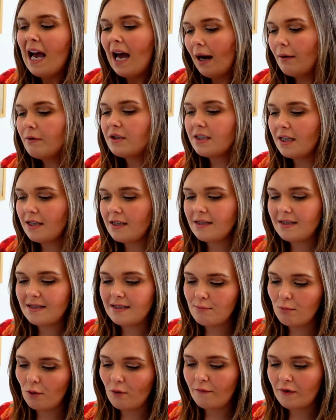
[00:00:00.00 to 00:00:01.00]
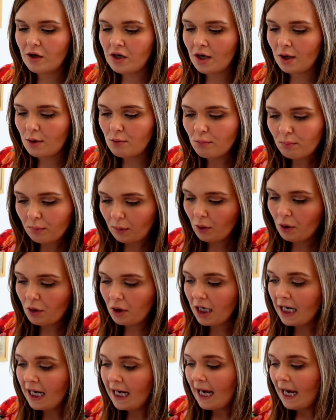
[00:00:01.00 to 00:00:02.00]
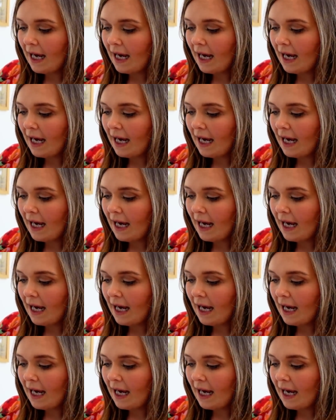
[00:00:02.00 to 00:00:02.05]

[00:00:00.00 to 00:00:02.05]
I would say this is more of a notebook,